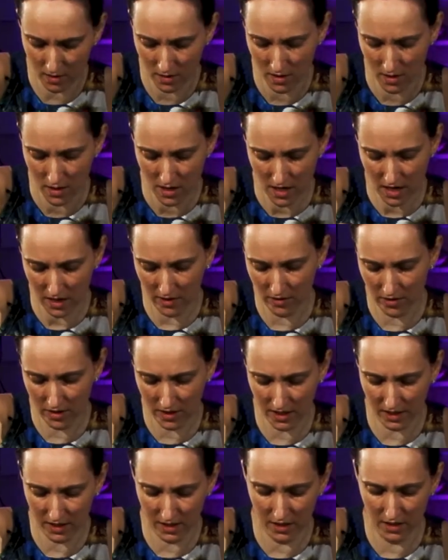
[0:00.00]
Now you're
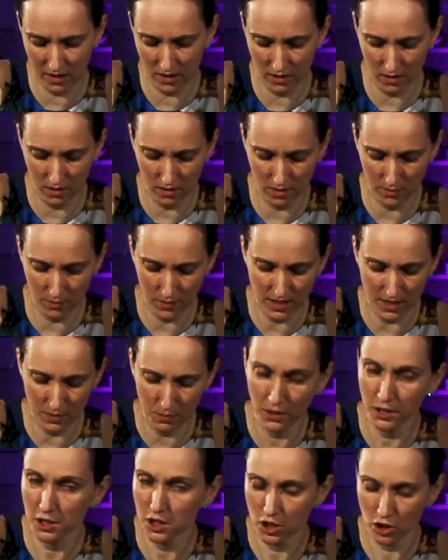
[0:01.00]
thinking, my
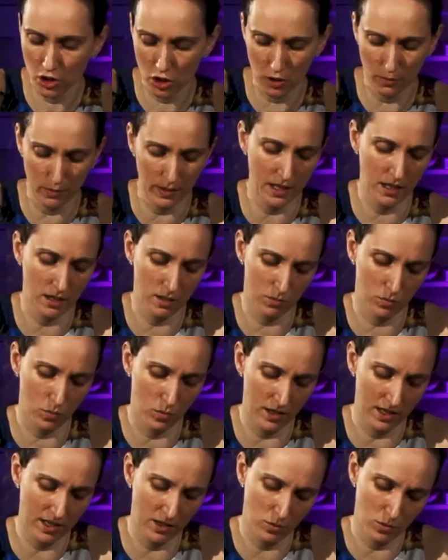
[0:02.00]
sponge is too big,
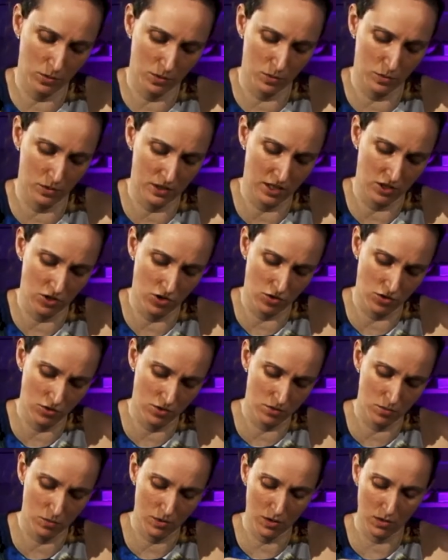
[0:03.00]
what else would I
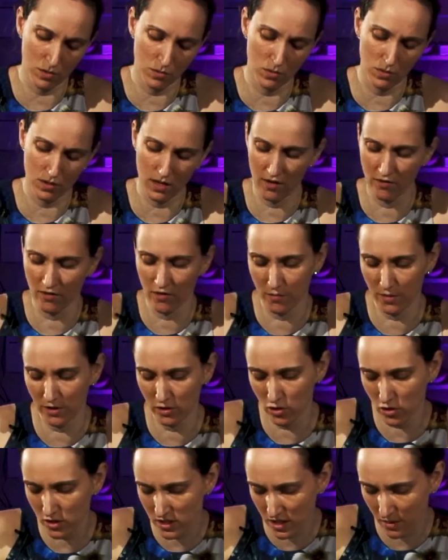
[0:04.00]
use? Well, if you've been
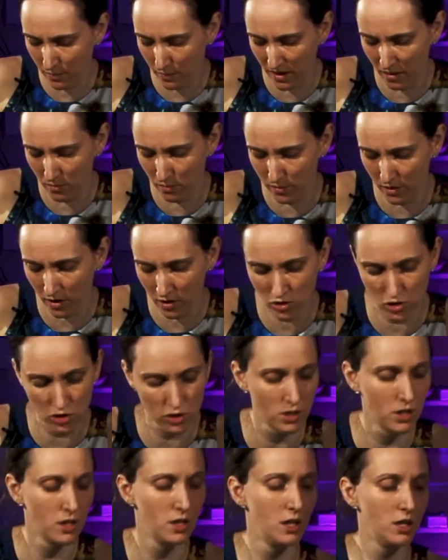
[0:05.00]
using a paintbrush,
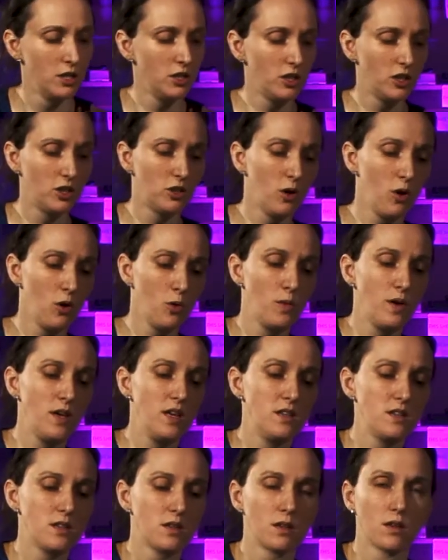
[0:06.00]
you can
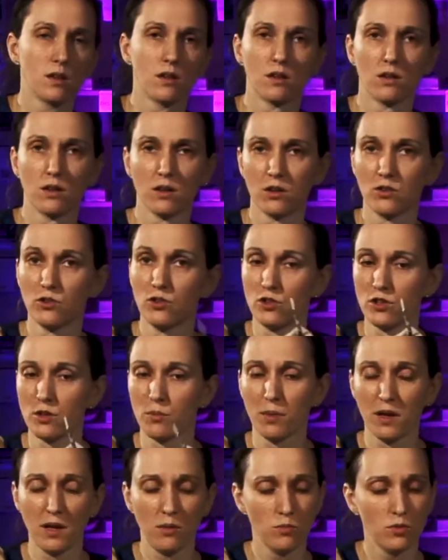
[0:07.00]
always use the
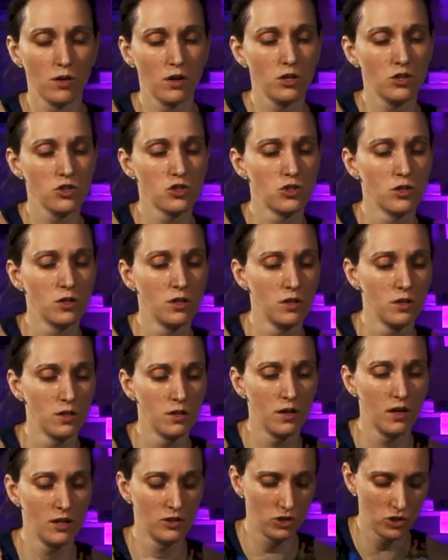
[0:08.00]
paintbrush
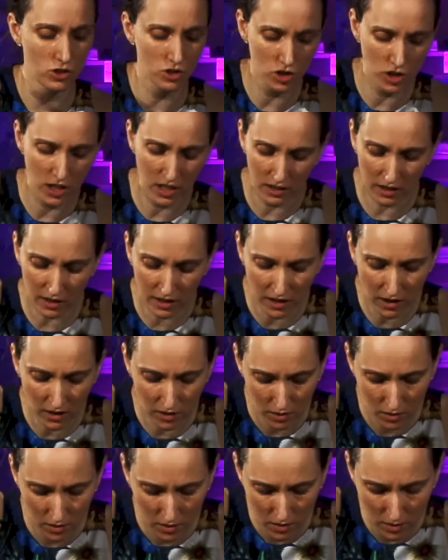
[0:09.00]
and just gently
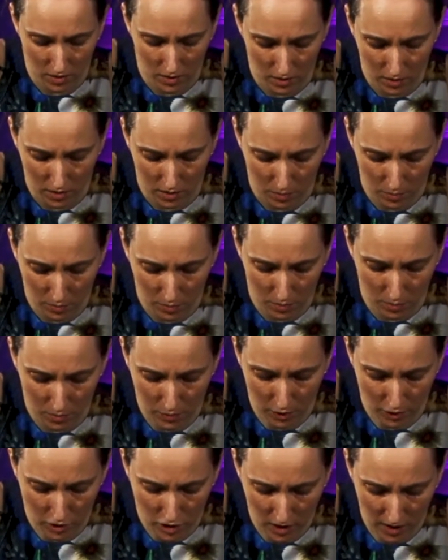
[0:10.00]

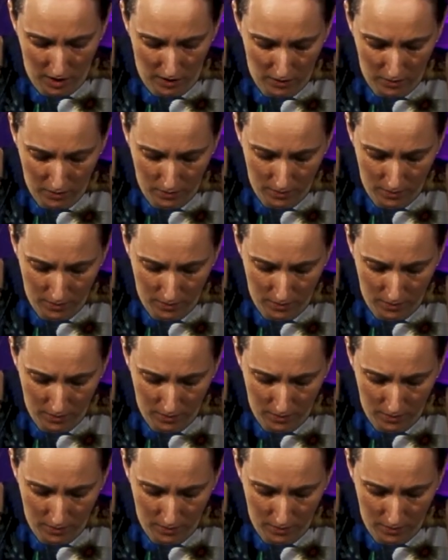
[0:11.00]
brush it in.